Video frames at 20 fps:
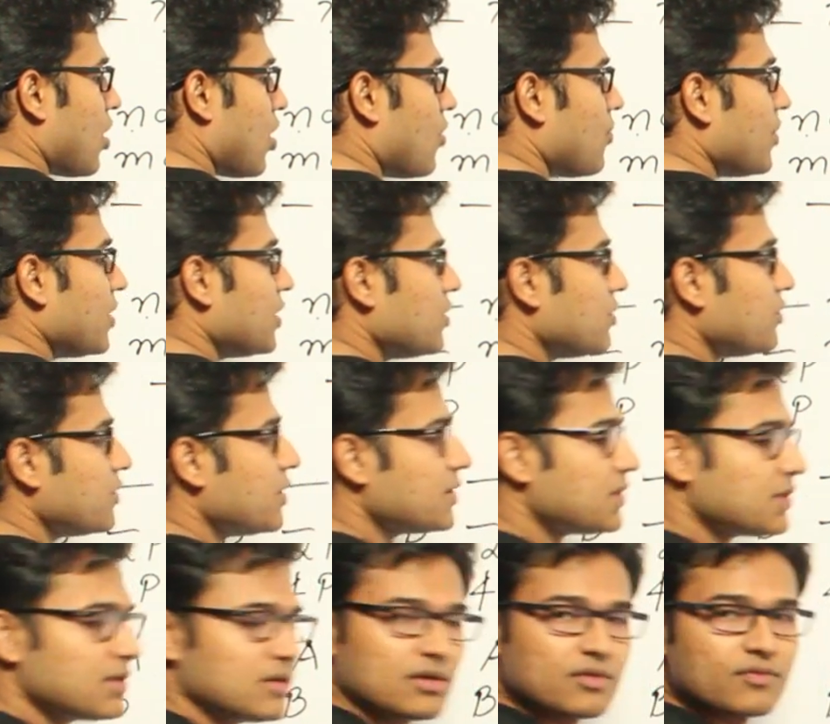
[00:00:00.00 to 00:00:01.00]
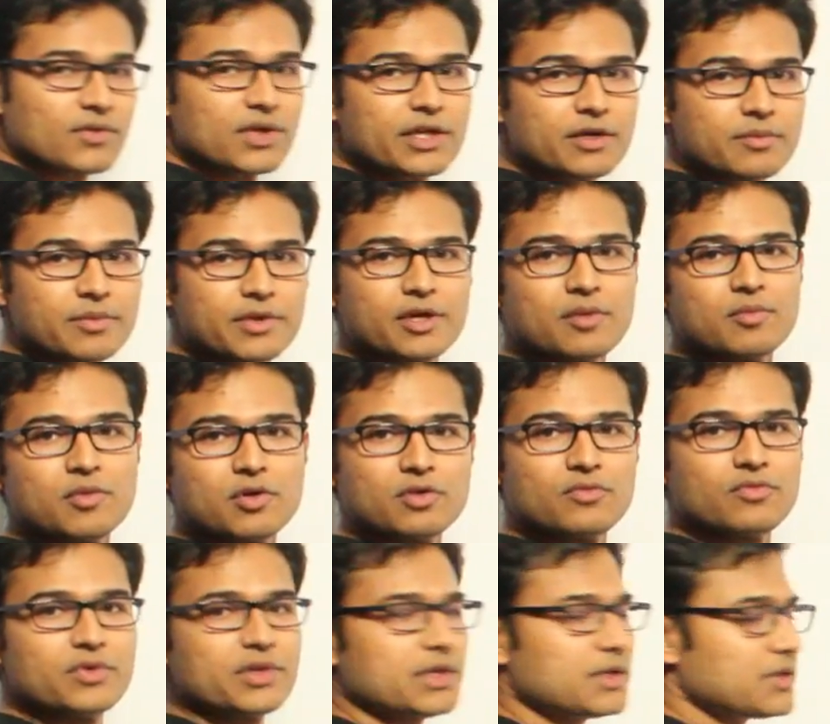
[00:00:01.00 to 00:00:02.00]
how many units will he be able
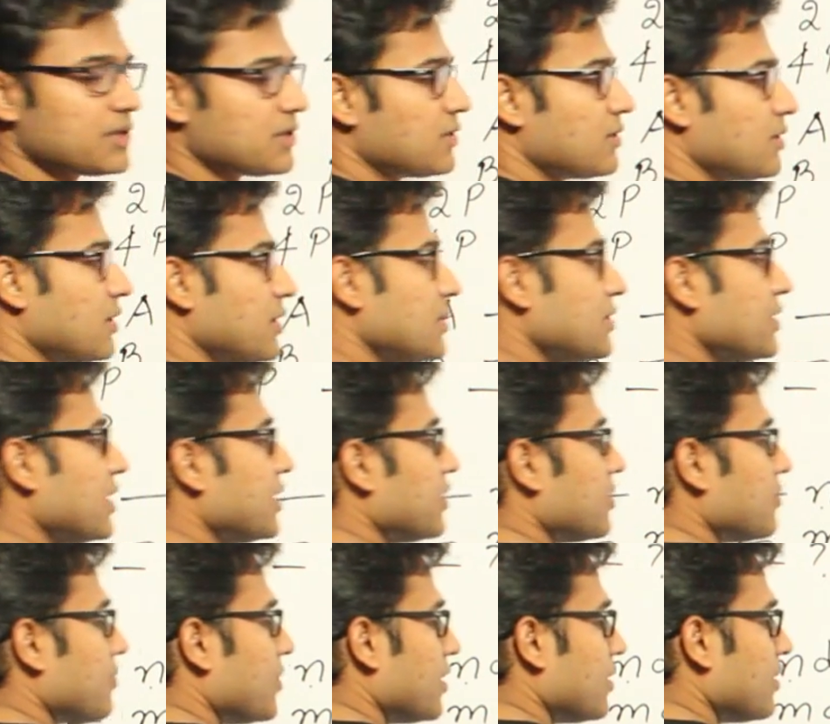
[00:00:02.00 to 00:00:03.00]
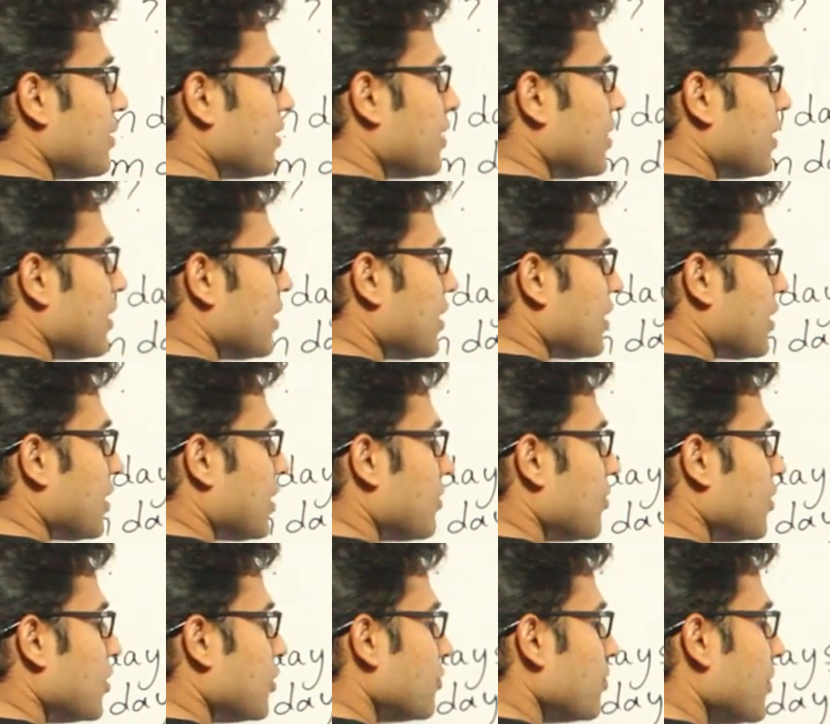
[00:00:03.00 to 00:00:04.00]
to finish? It is nothing but
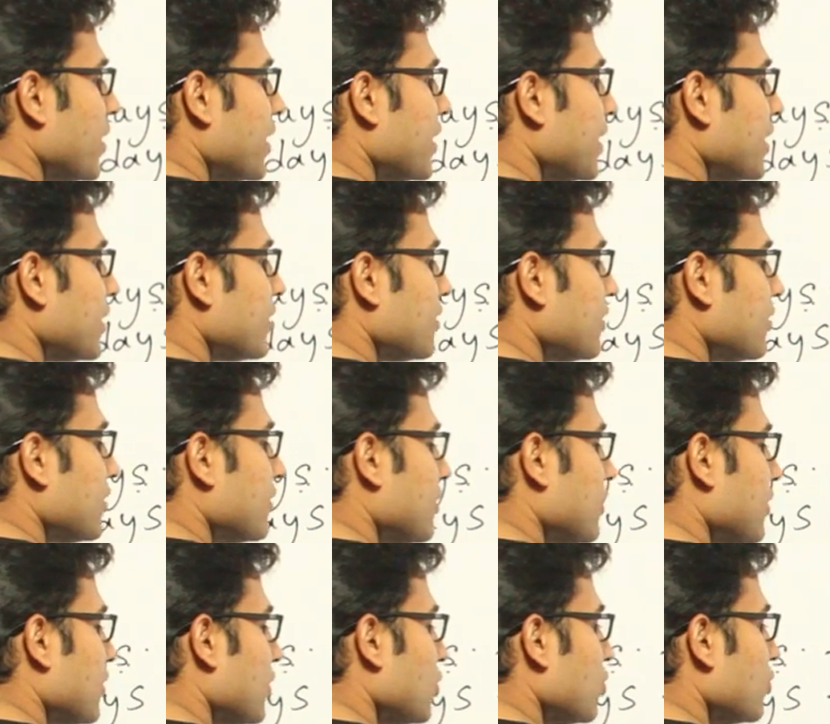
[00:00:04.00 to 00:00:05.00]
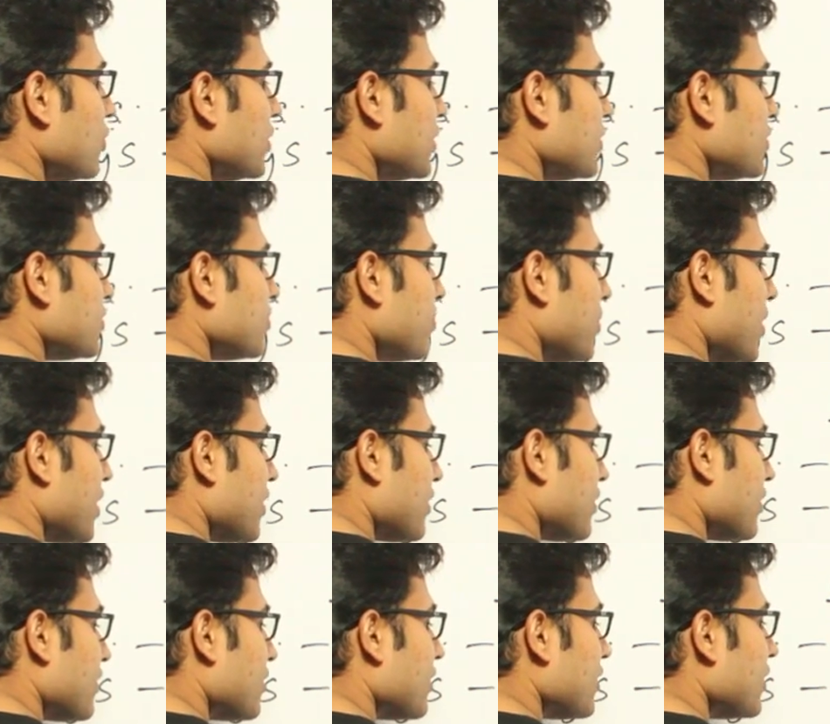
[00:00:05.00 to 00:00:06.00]
W by n units per
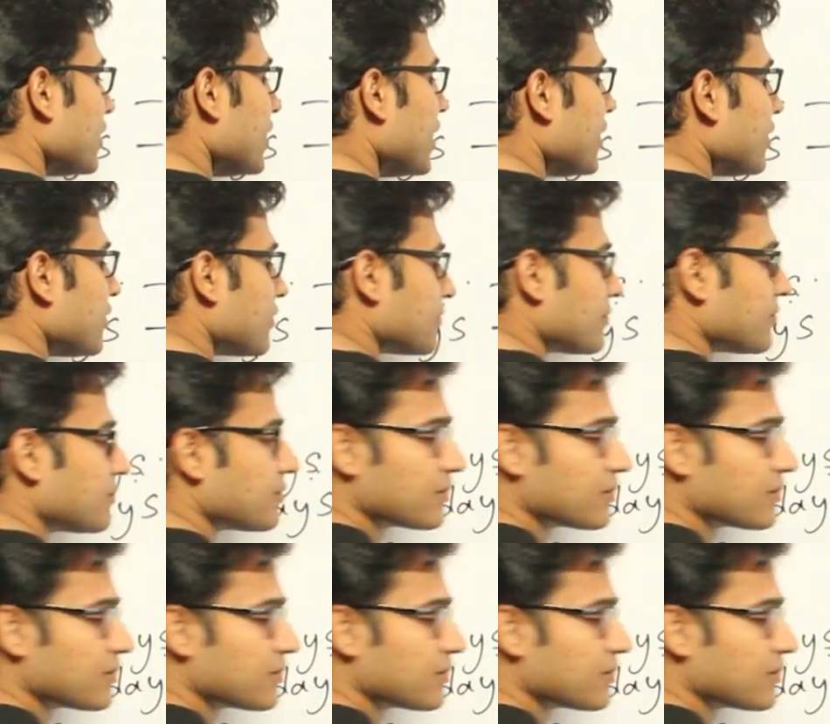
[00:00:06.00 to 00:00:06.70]
day.